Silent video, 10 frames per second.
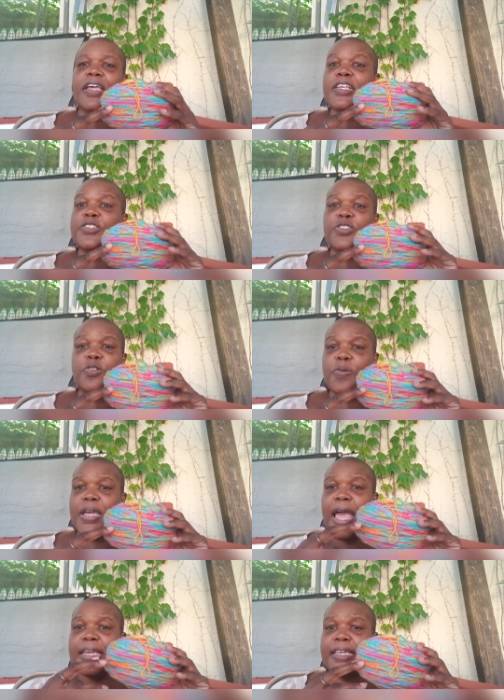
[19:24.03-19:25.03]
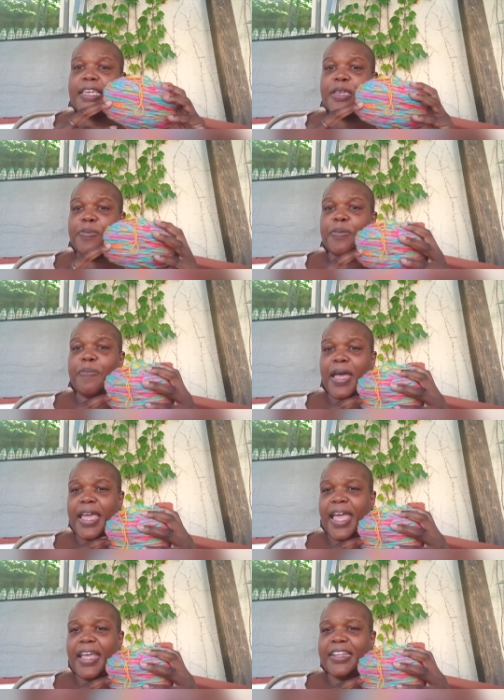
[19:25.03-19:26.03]
is no way I can keep up by
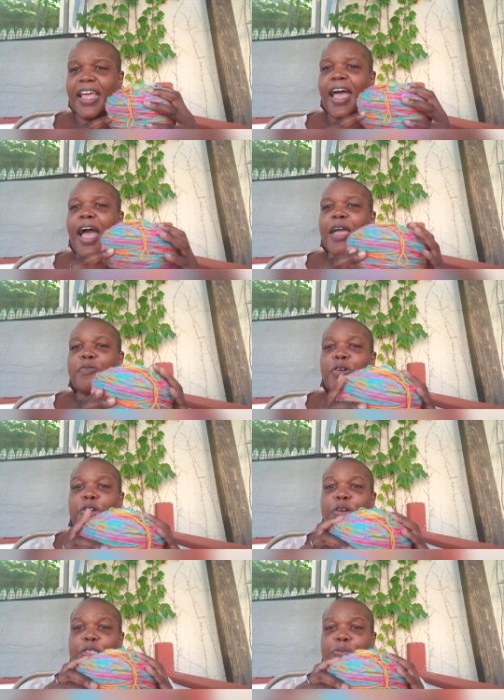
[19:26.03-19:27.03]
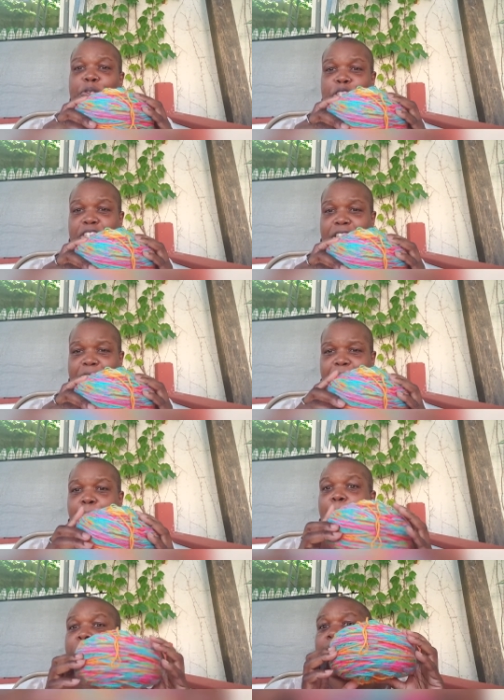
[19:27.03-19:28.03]
hand, I work on the machine.
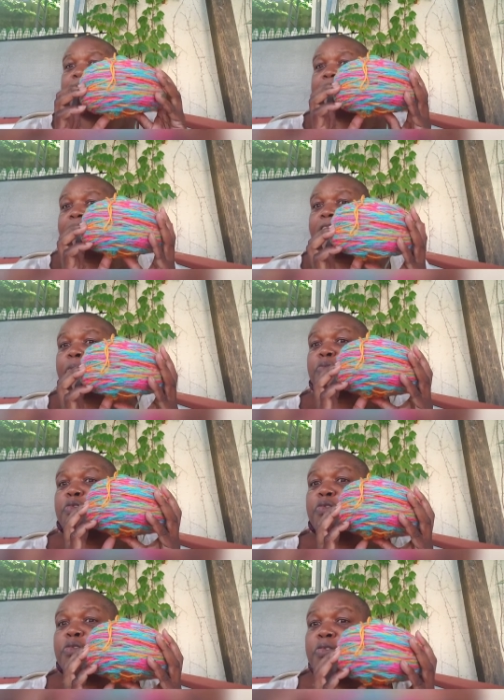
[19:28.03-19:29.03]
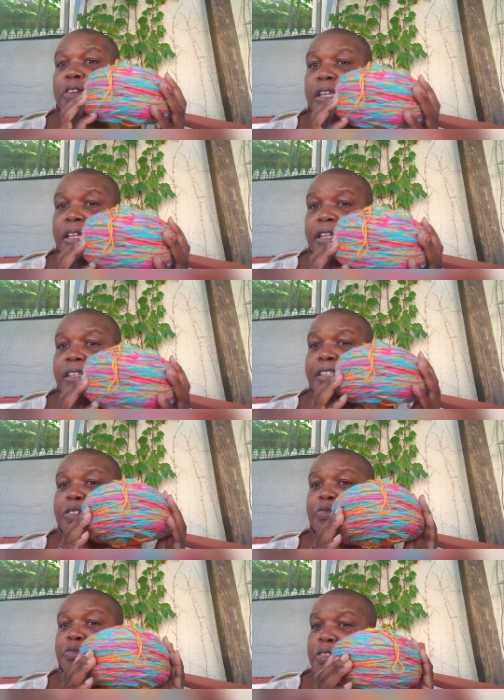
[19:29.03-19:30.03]
But I think I'm
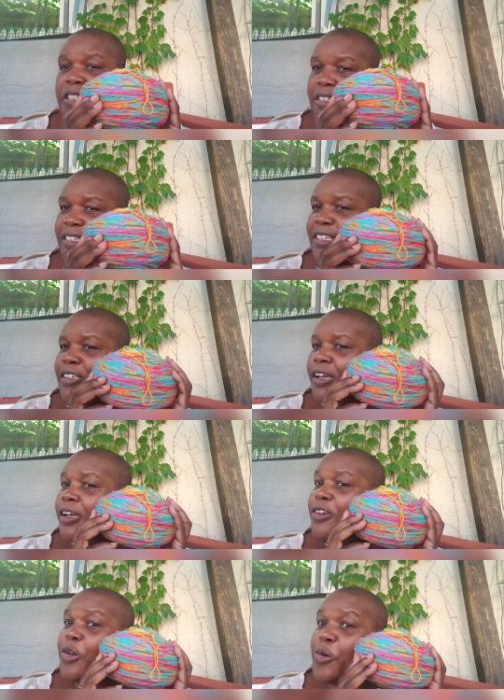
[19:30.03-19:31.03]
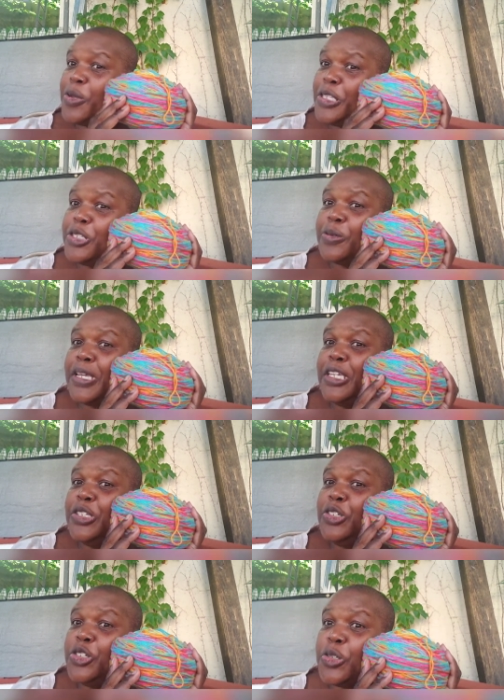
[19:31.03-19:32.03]
really, really going to
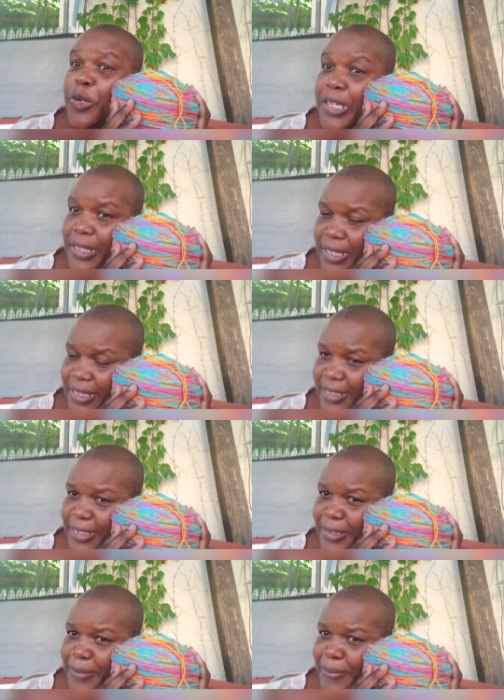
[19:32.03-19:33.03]
enjoy this.